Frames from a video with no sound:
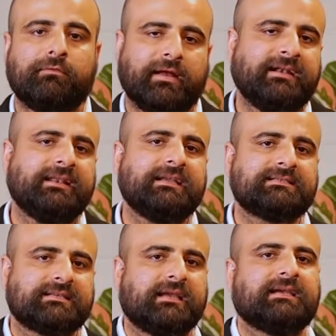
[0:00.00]

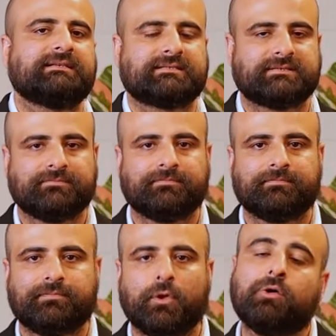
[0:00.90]
Wendy's is,
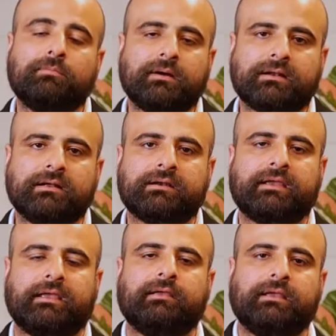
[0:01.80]
or Burger
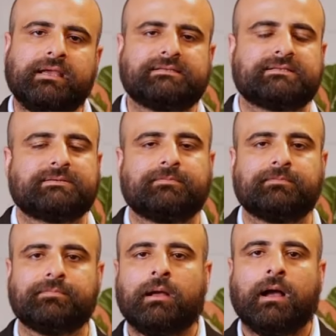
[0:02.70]
King is.
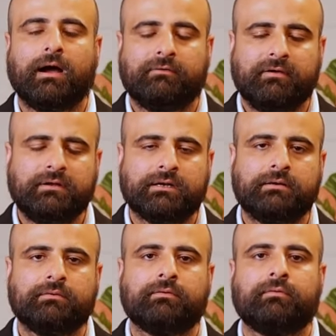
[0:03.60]

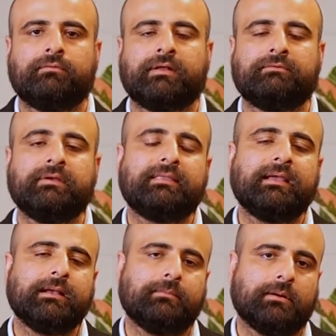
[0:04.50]
However, when we
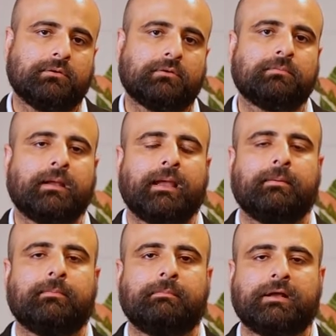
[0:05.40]
think about
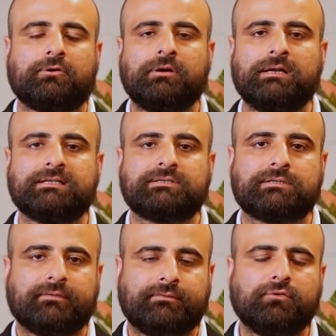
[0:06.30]
McDonald's,
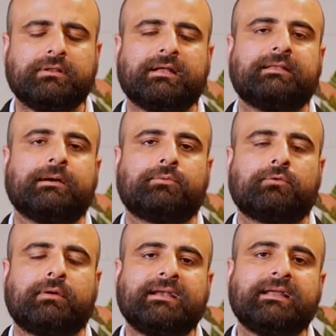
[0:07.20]
the food that they are
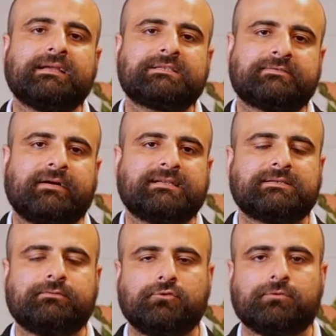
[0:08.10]
providing is
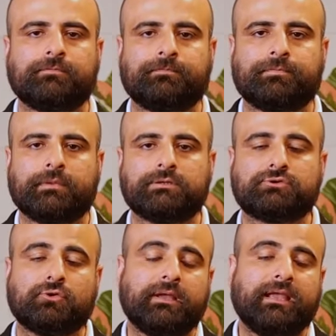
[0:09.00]
fast food.
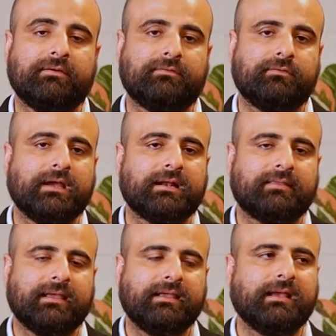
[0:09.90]
So if we are
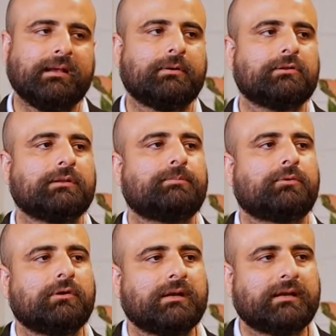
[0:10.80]
thinking about the
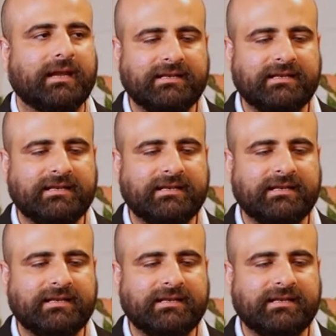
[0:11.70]
product